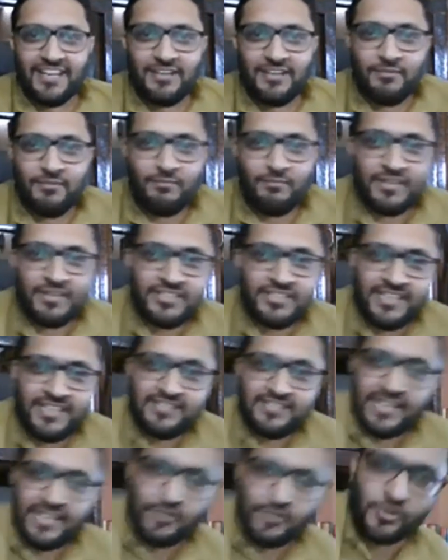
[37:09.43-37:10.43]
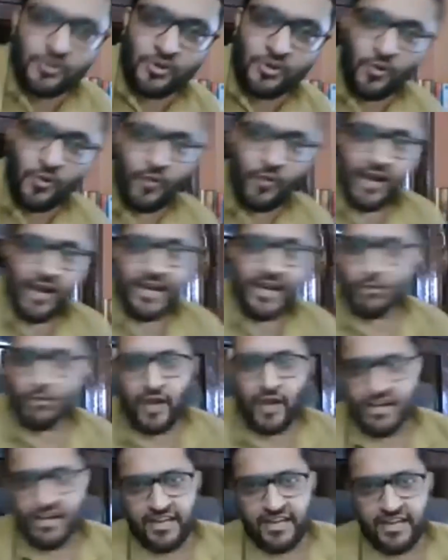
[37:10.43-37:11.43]
But yes, I don't know. I, don't,
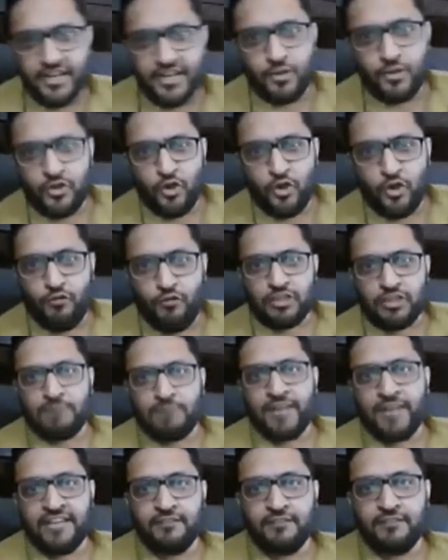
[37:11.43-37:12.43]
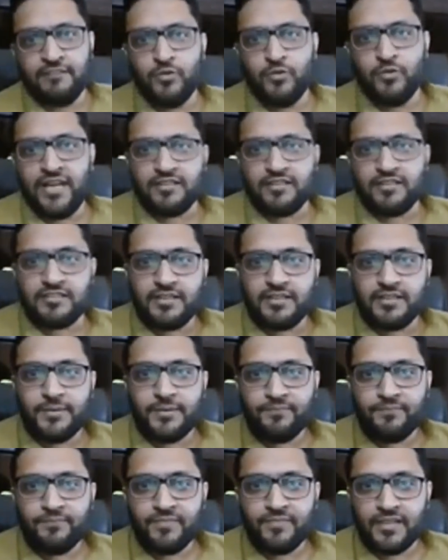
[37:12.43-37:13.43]
I really don't know what the price will do next.
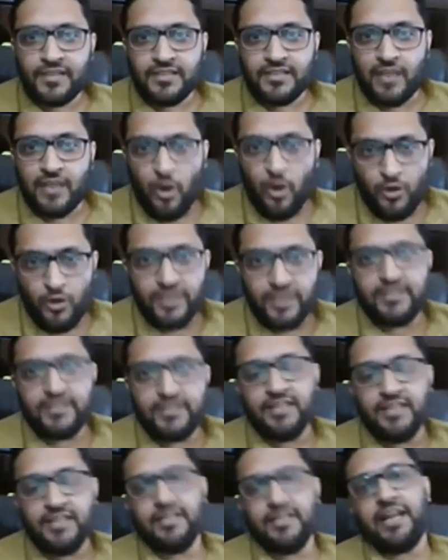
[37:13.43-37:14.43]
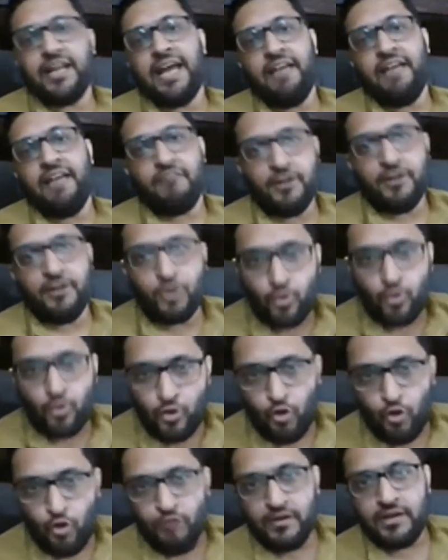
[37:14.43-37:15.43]
The only thing that I have control
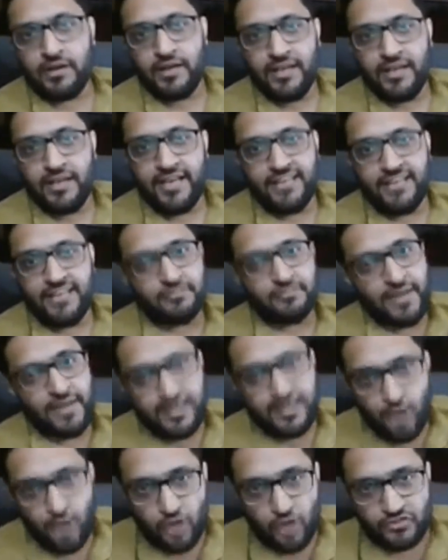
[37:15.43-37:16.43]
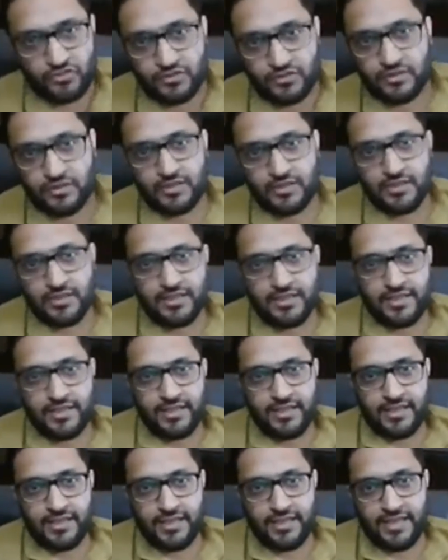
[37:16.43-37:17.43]
over is my loss.
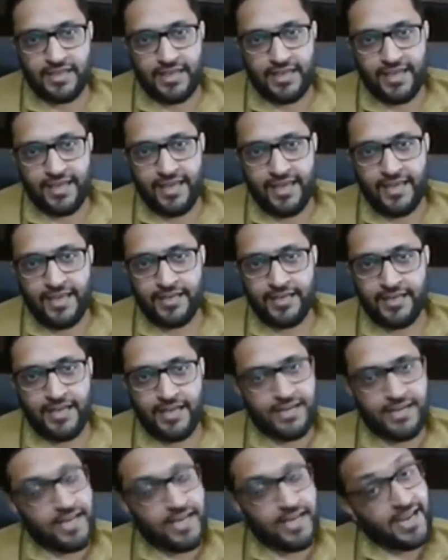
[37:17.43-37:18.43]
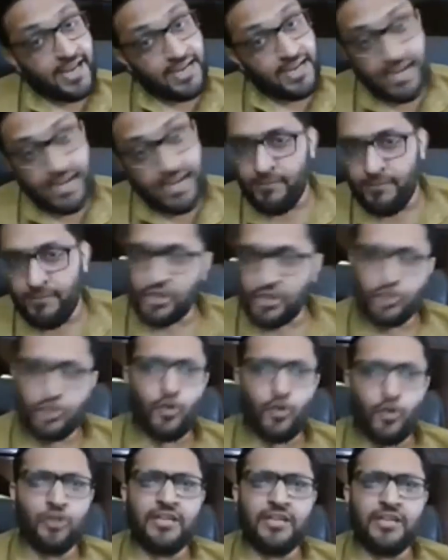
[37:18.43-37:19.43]
And, and I, I make
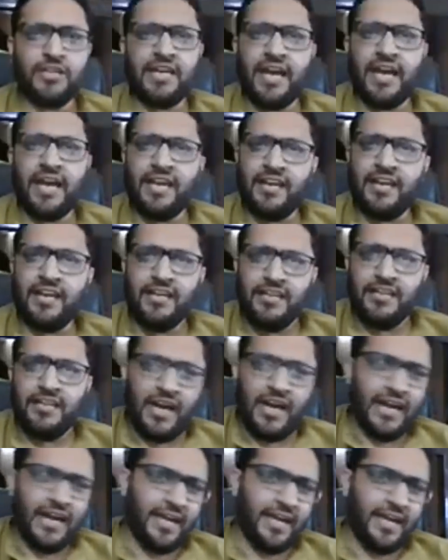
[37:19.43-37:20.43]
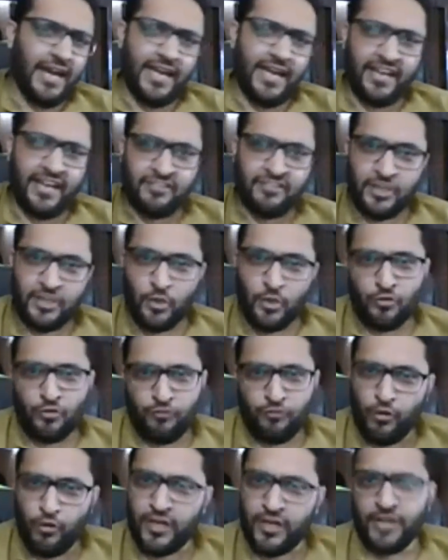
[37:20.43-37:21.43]
sure that I, I, I execute
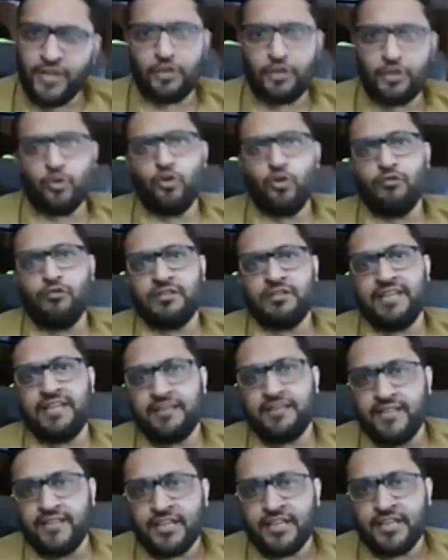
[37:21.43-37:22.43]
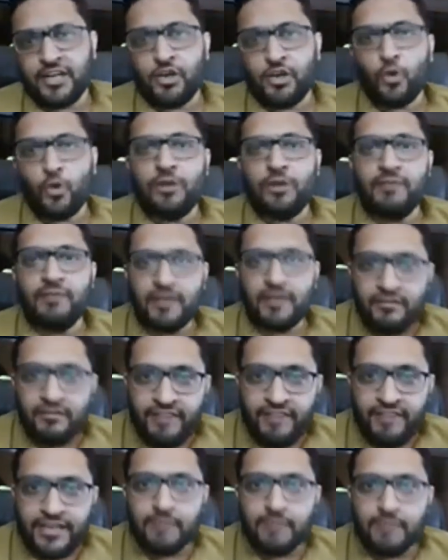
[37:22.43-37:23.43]
full control over that, that controllable
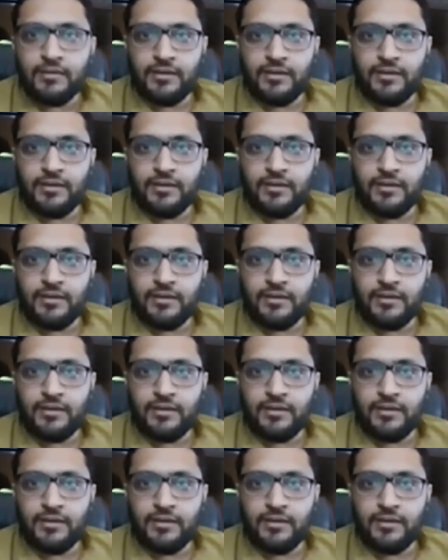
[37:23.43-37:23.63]
variable.